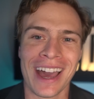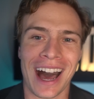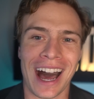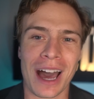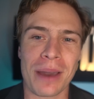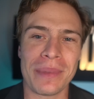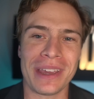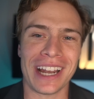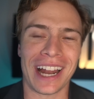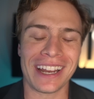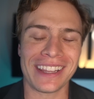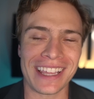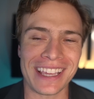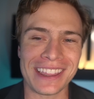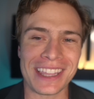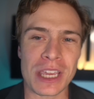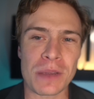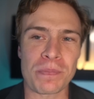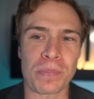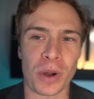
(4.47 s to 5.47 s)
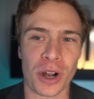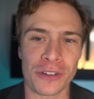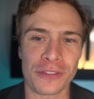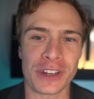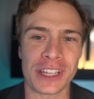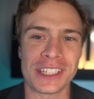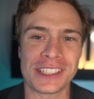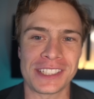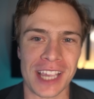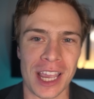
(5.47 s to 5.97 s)
I mean, I think the
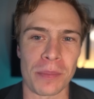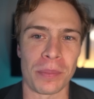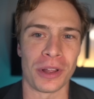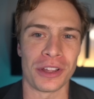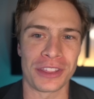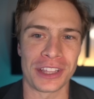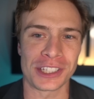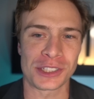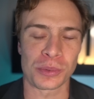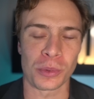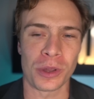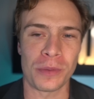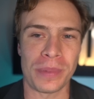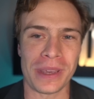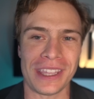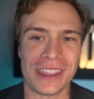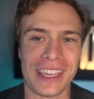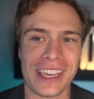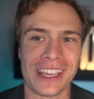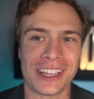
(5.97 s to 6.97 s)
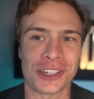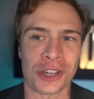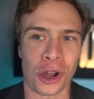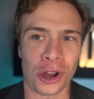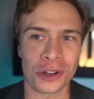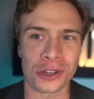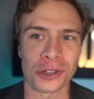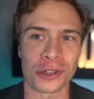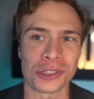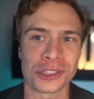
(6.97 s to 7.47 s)
perfect example of this would be the
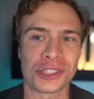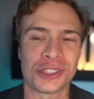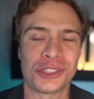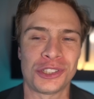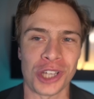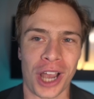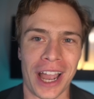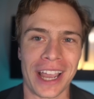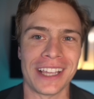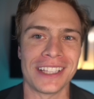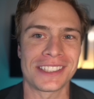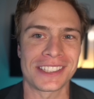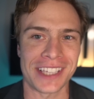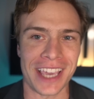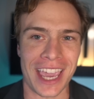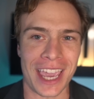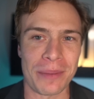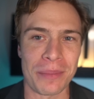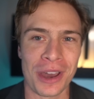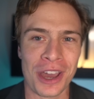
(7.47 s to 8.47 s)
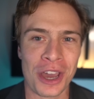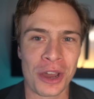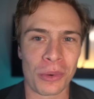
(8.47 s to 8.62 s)
Cardinals-Giants game,